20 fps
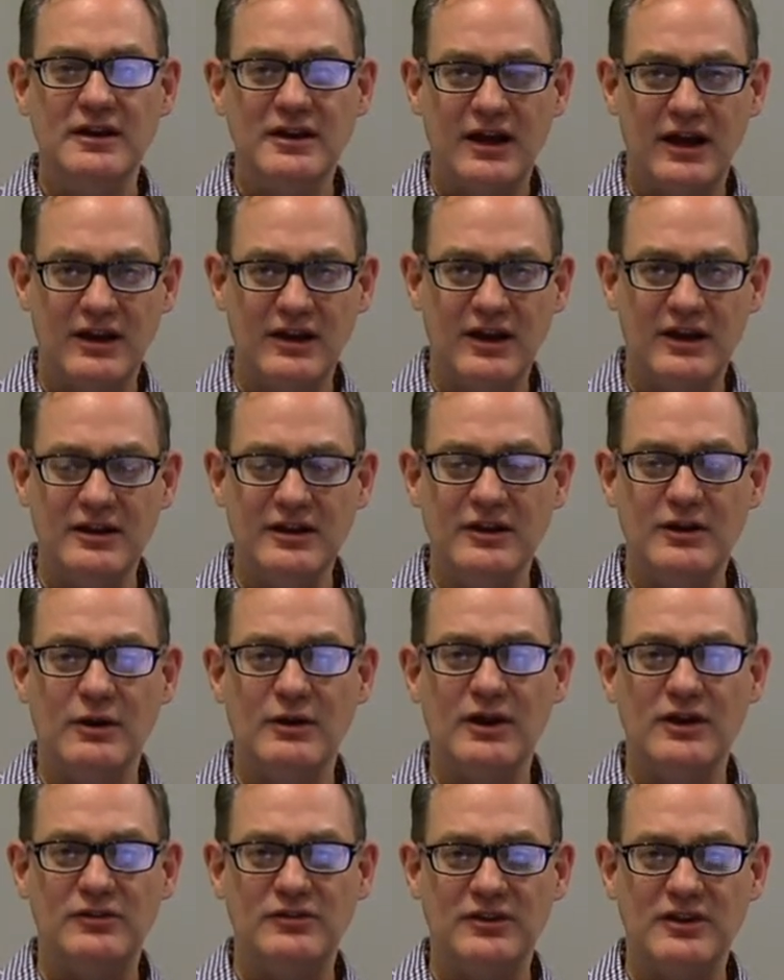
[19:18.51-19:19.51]

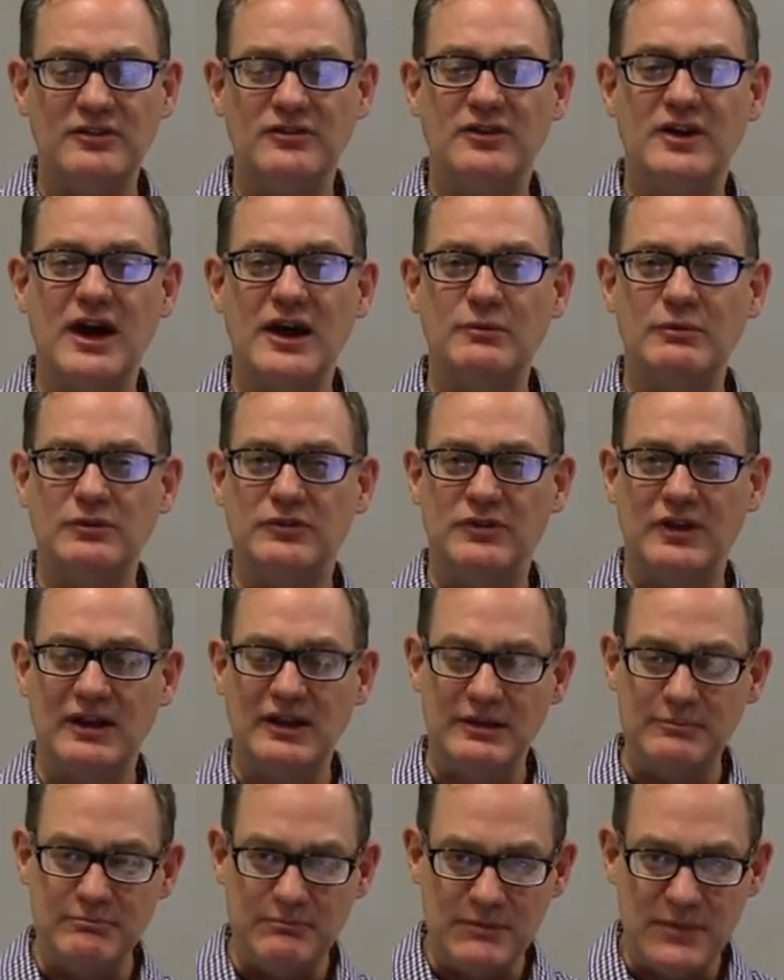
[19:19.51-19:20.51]
I sensed God was
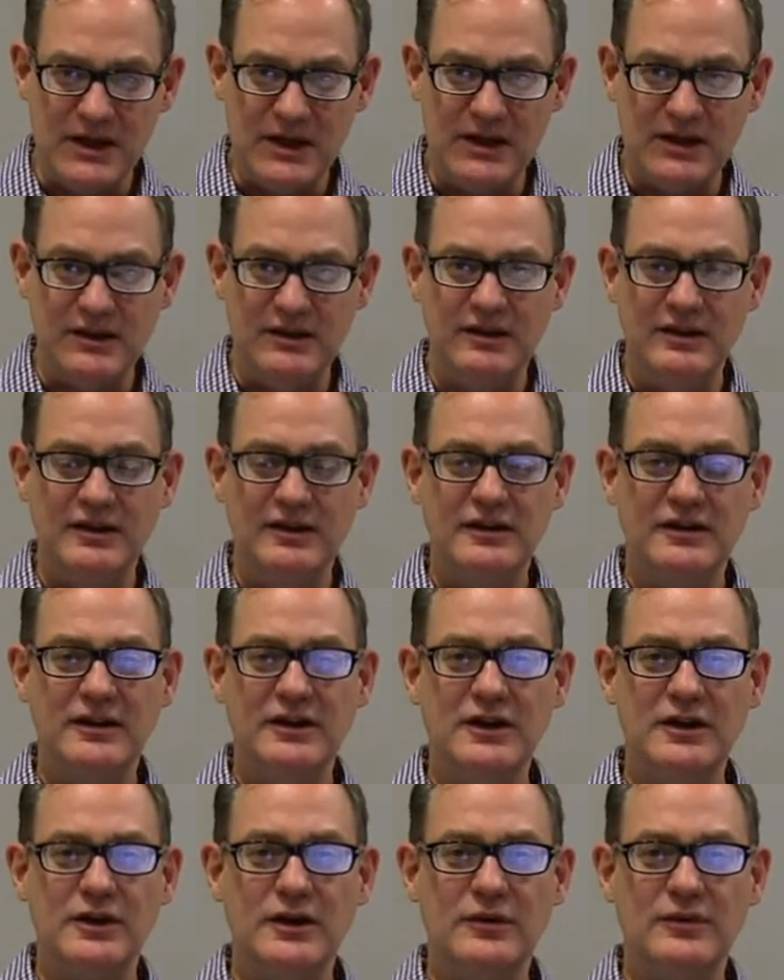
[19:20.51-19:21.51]
telling me,
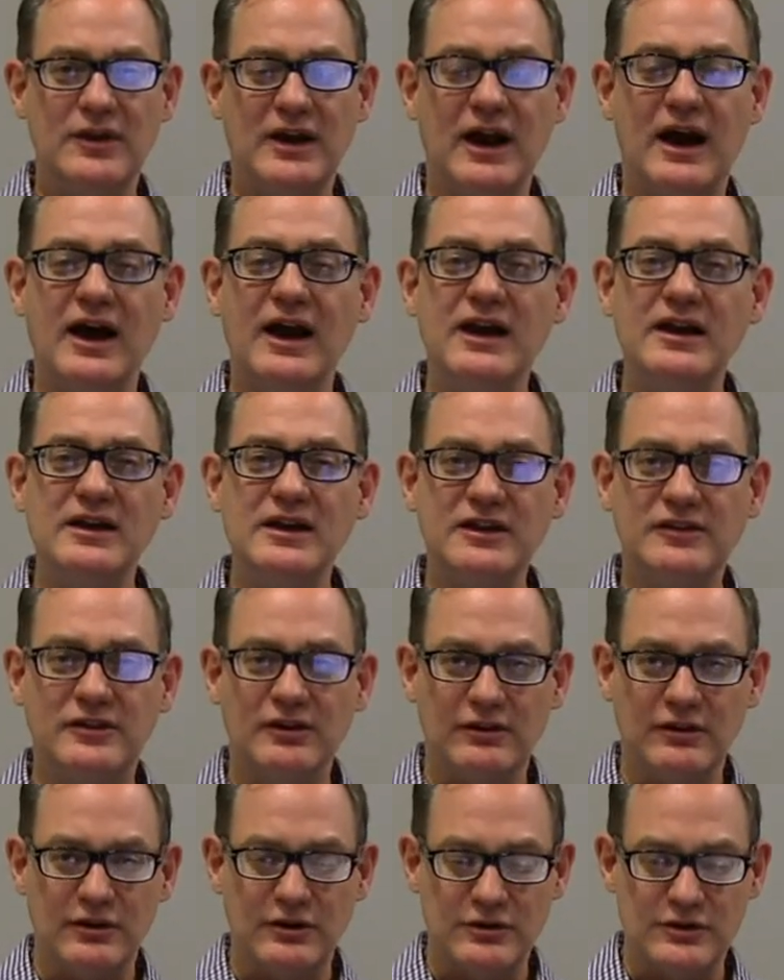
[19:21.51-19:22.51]
you know, that I need to
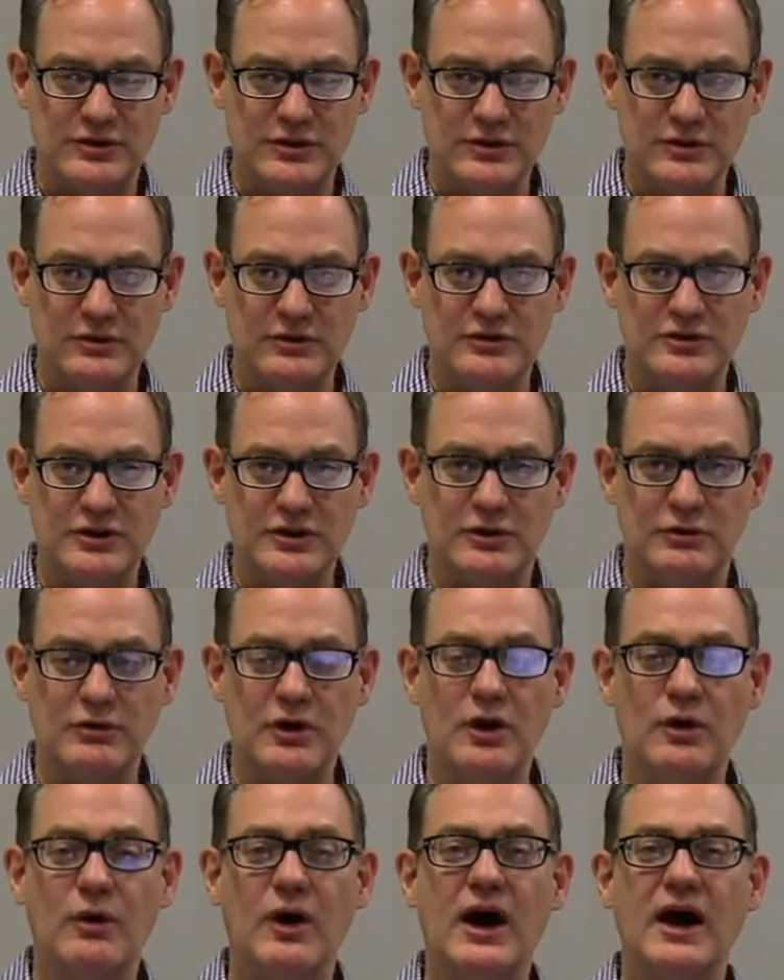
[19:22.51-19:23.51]
learn to
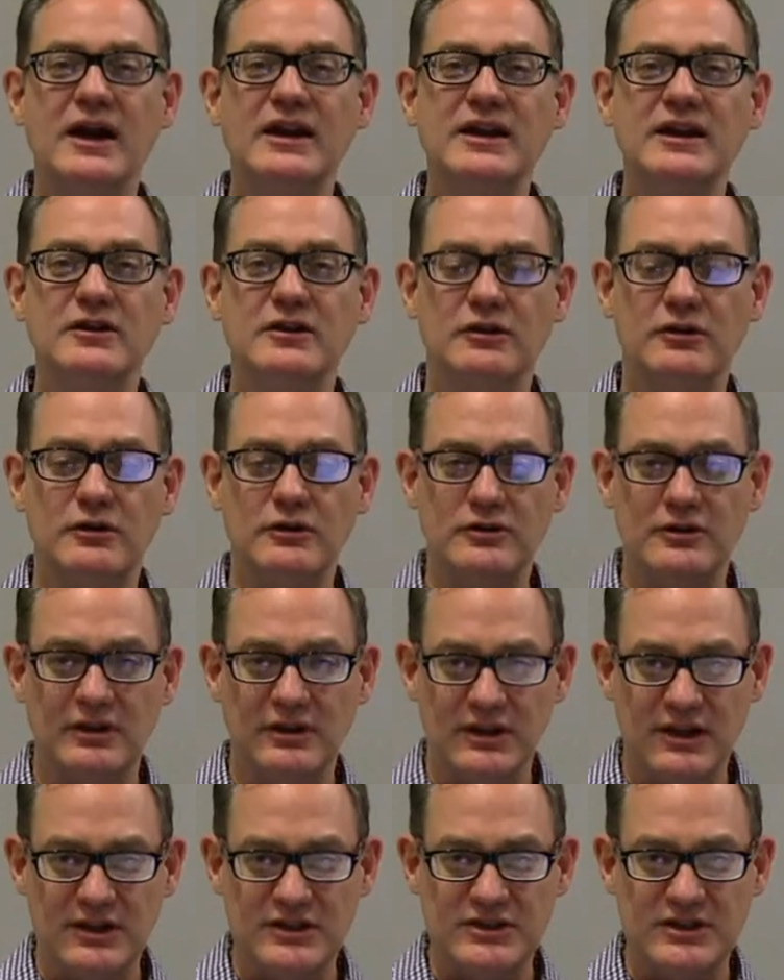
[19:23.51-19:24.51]
grow. I need to learn to
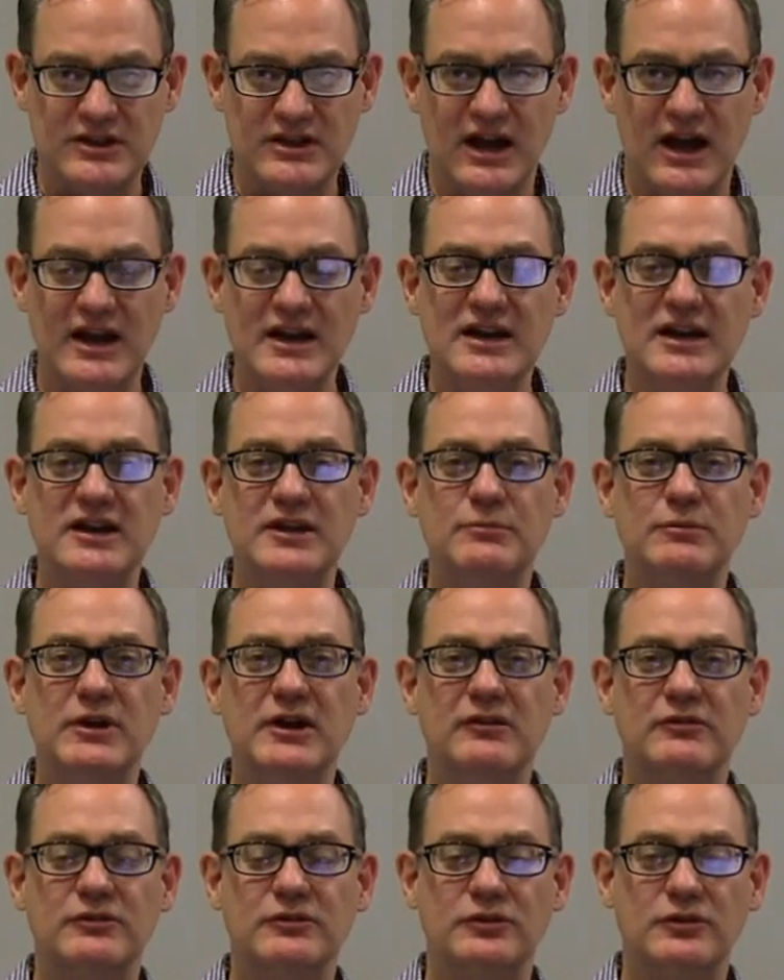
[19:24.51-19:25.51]
listen. I need to be
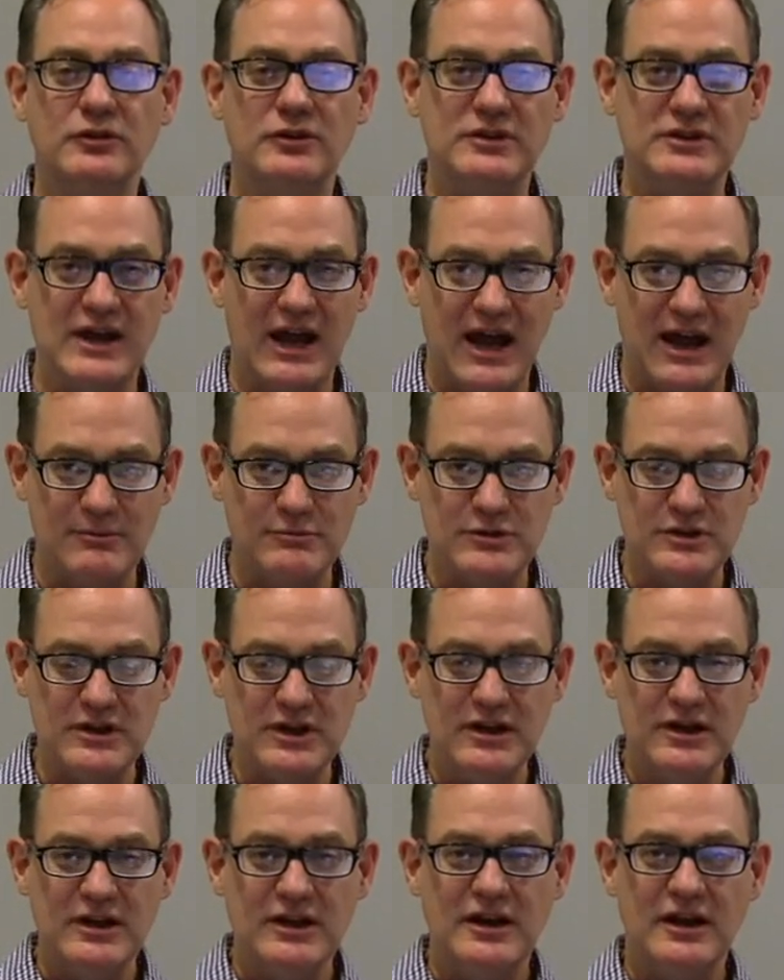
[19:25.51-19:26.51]
able to adapt
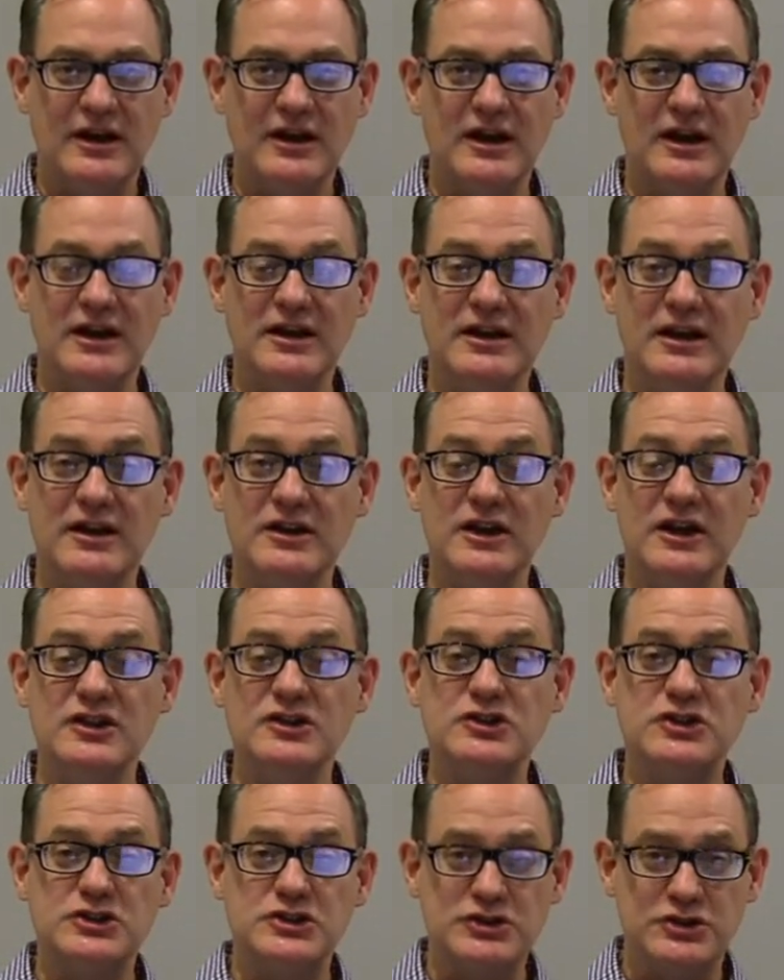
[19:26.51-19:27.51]

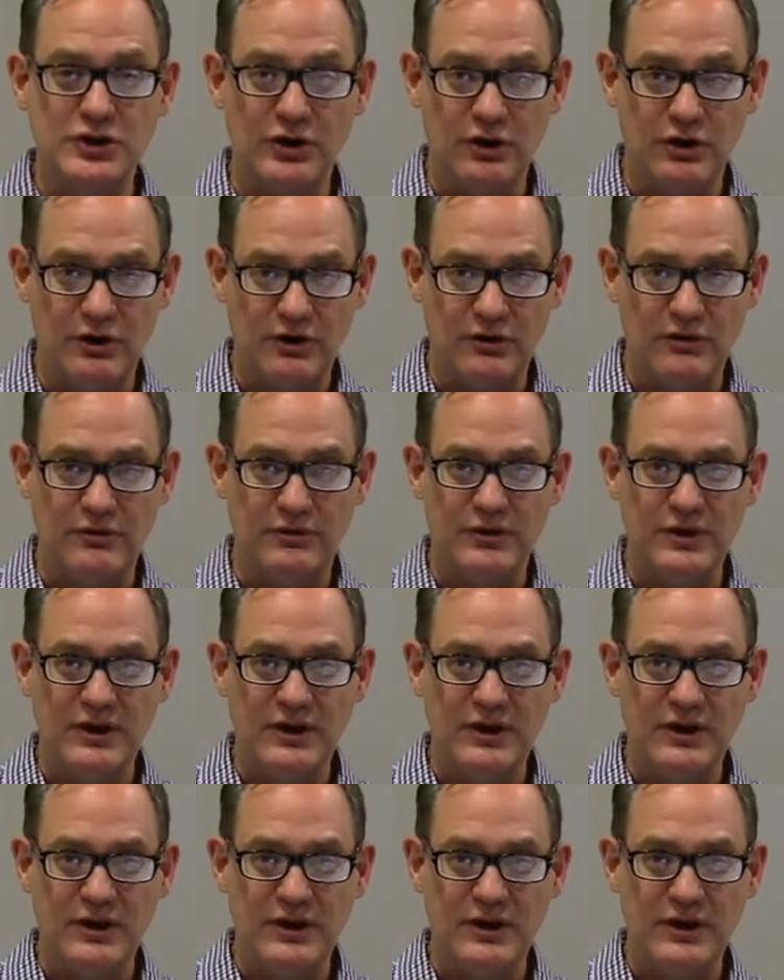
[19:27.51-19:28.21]
and serve